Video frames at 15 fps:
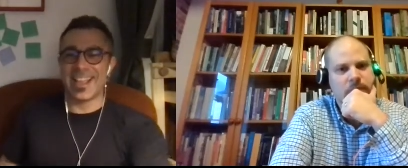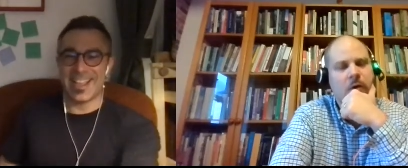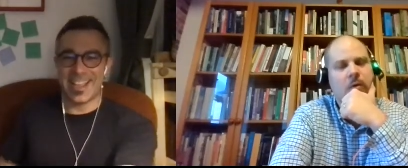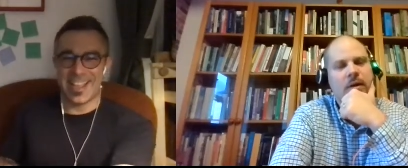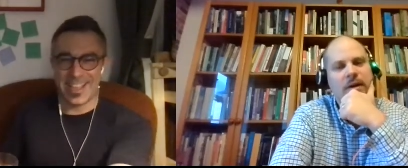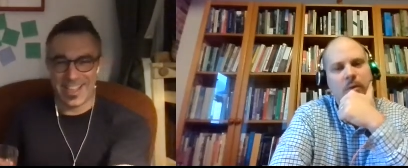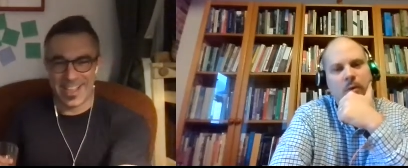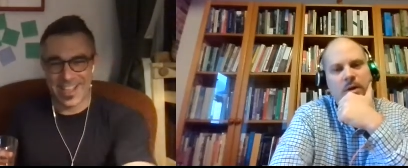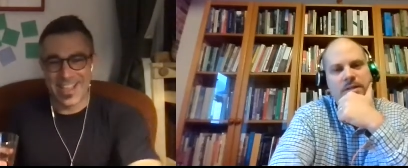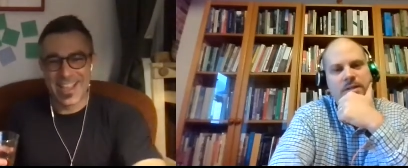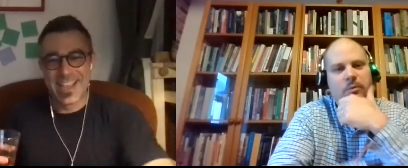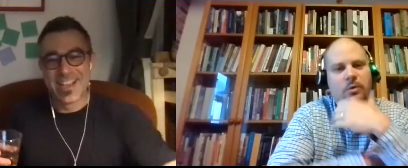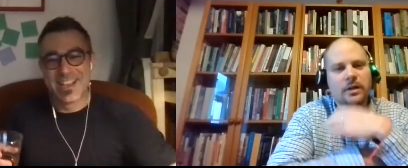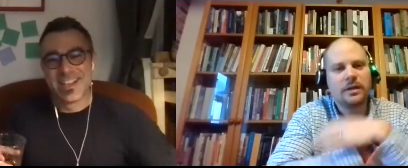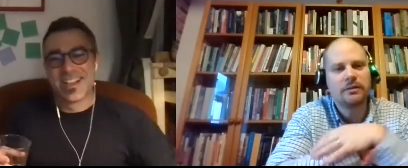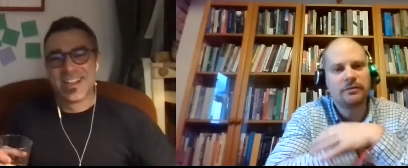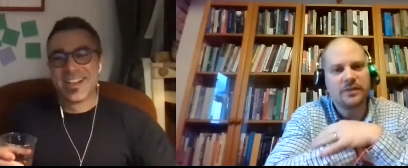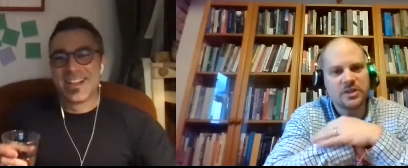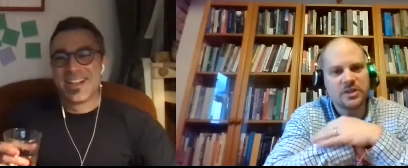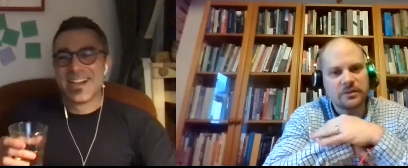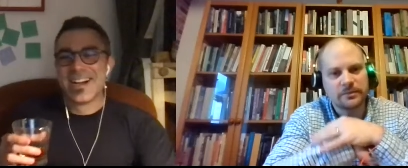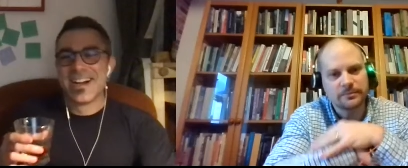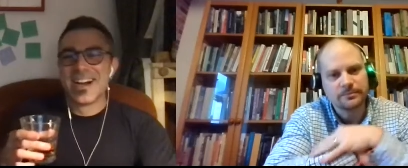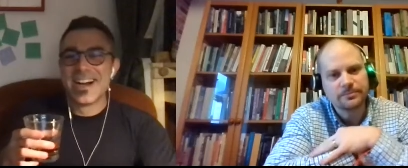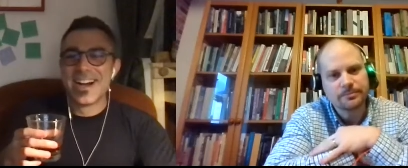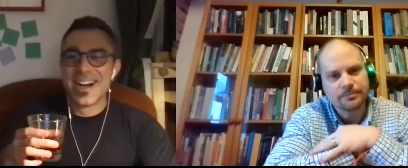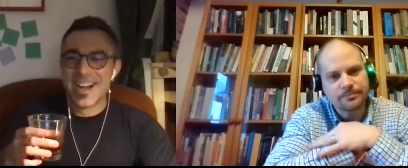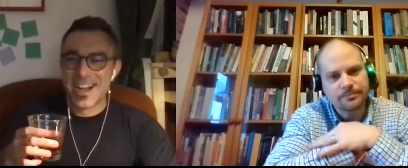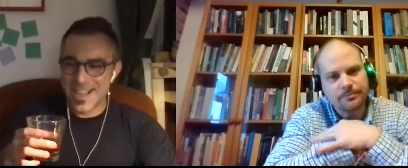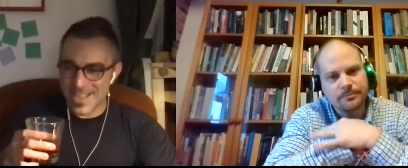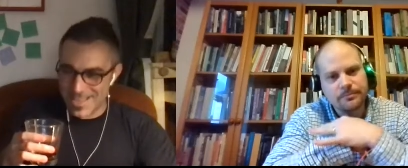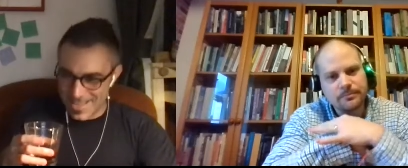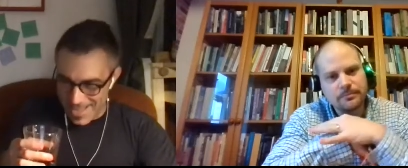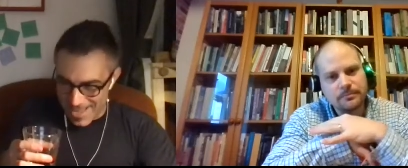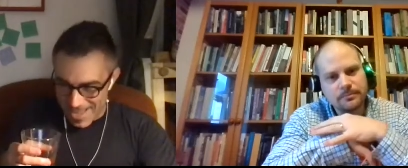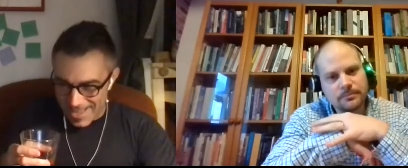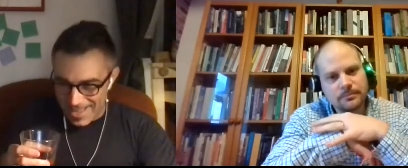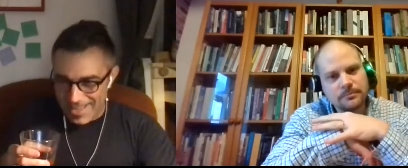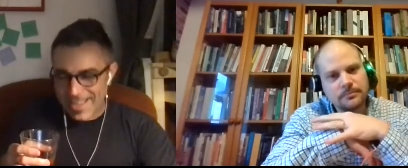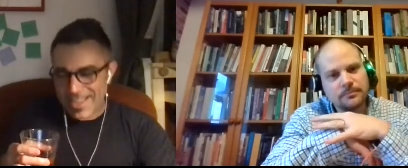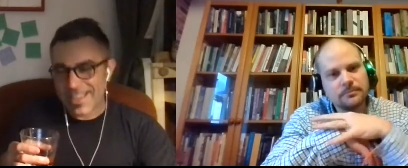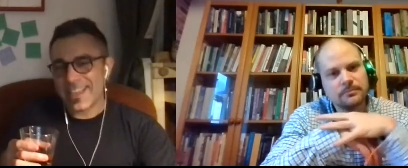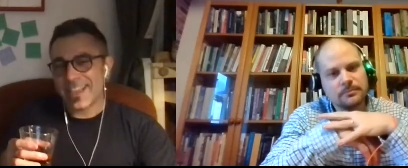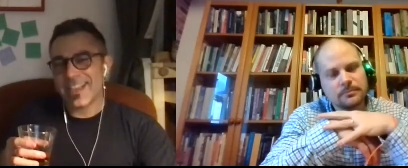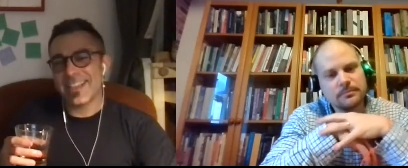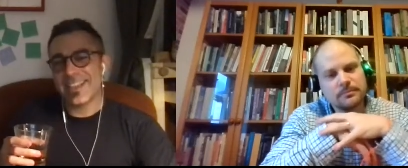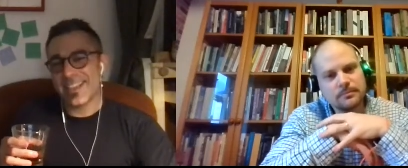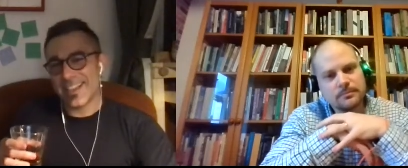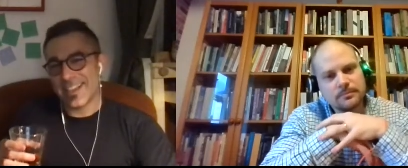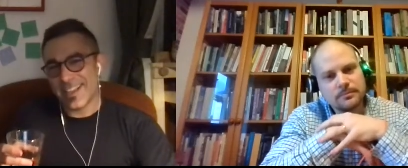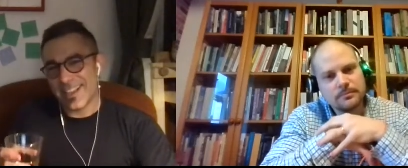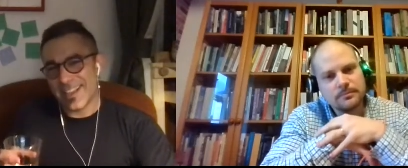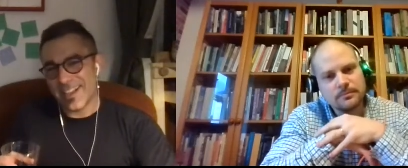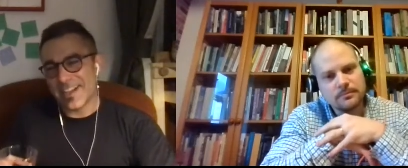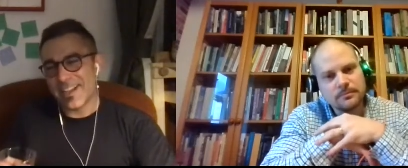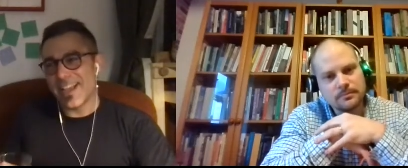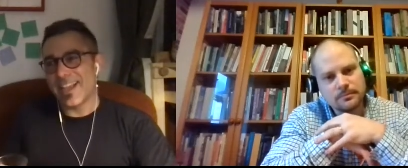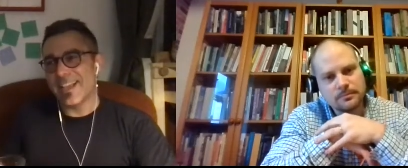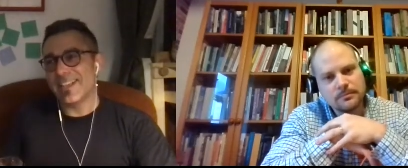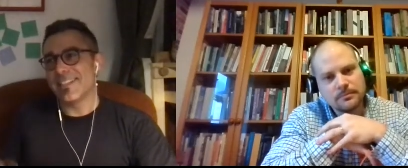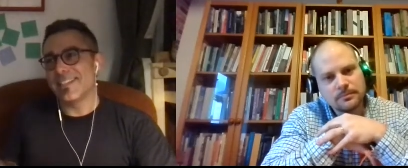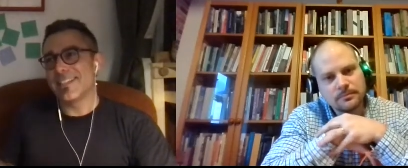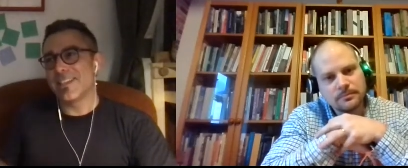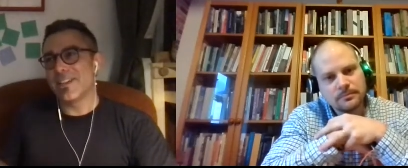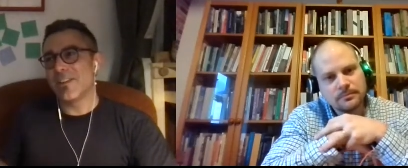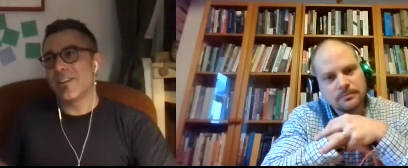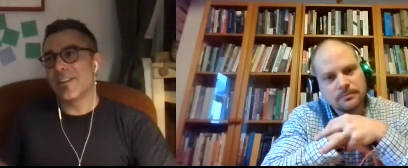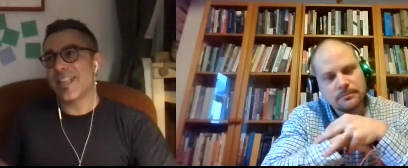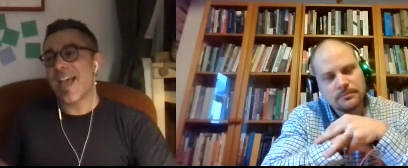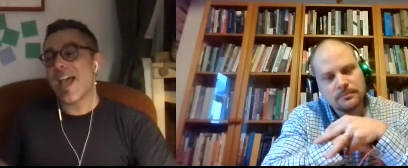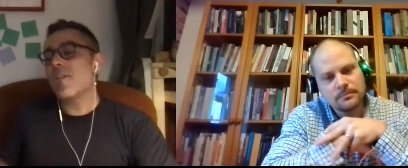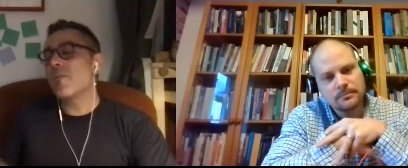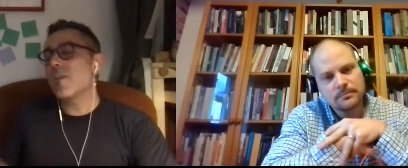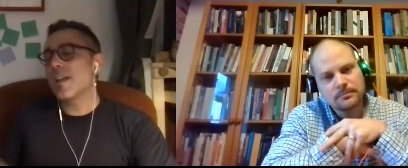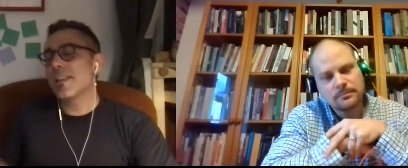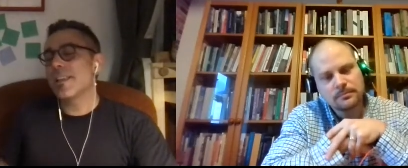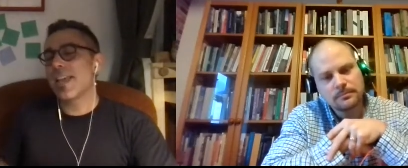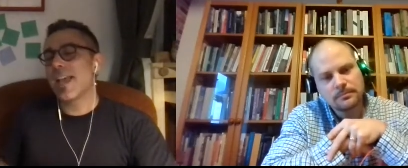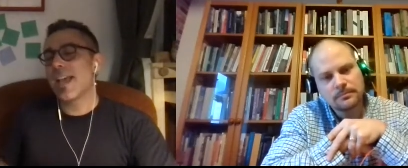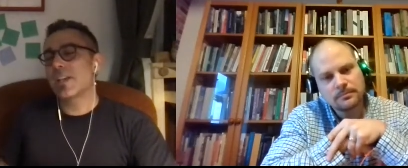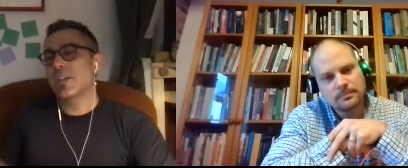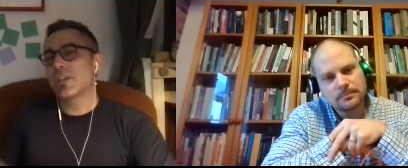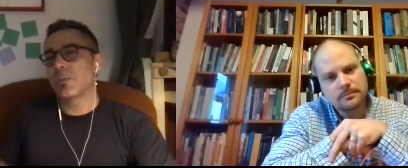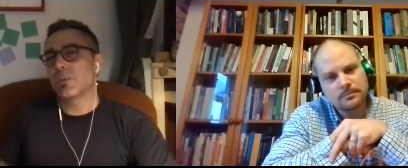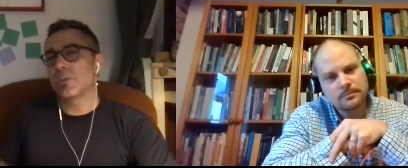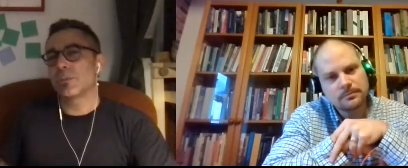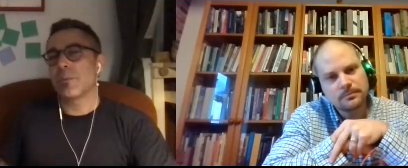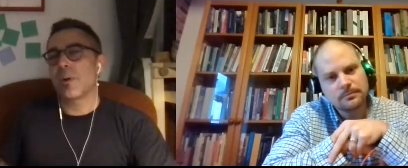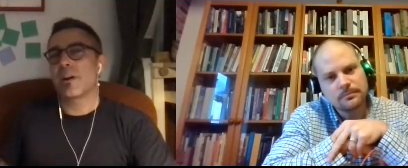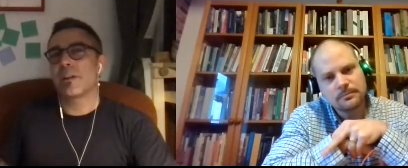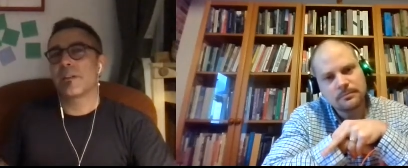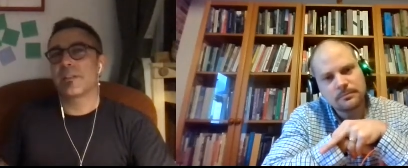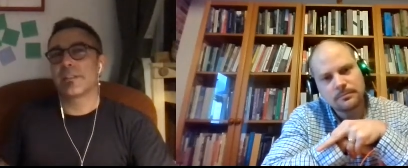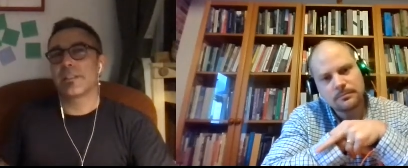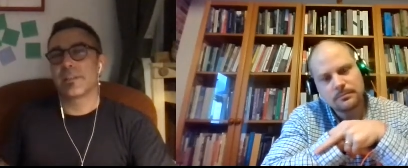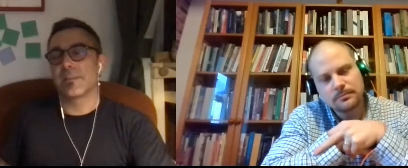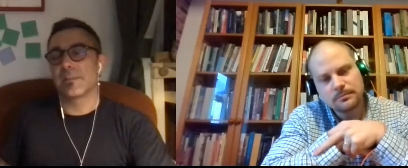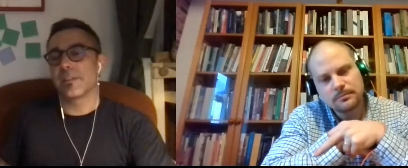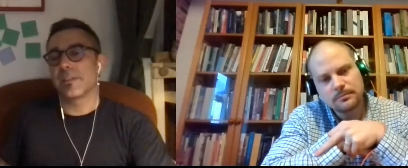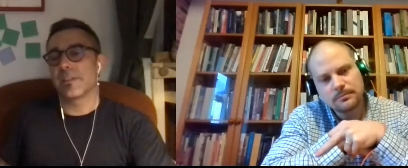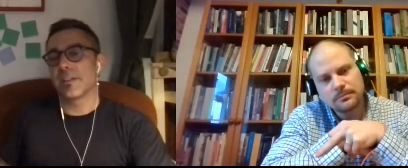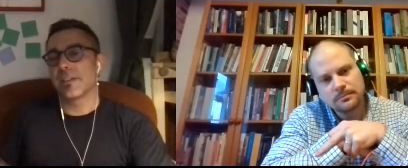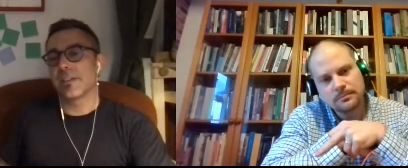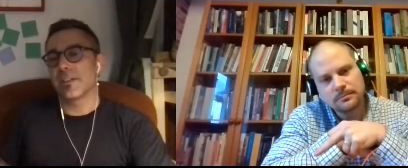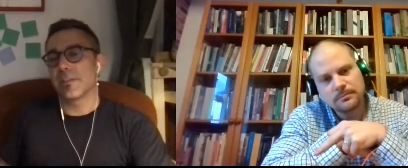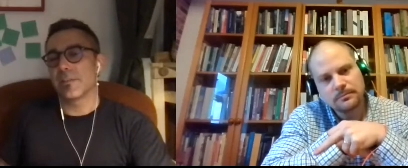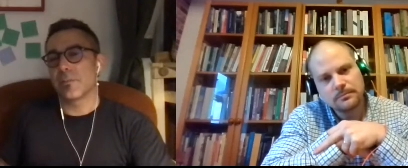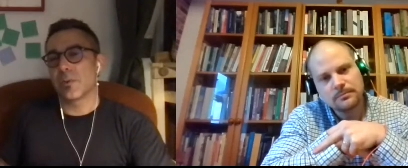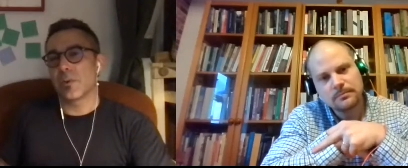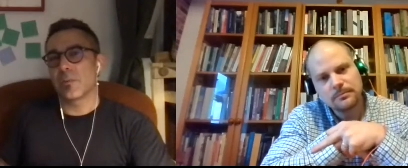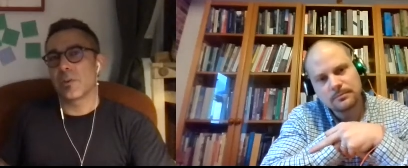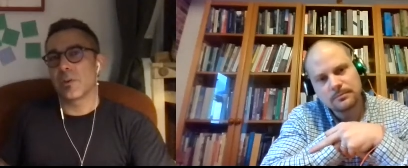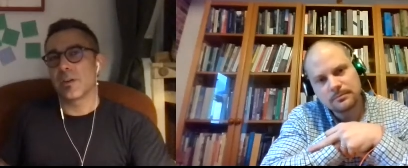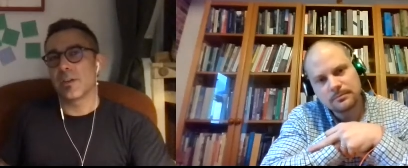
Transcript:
Speaker 1: Only the ones that were inefficient.
Speaker 2: Yeah, yeah, yeah, yeah, yeah. And so in that way, they actually were smarter than some of the former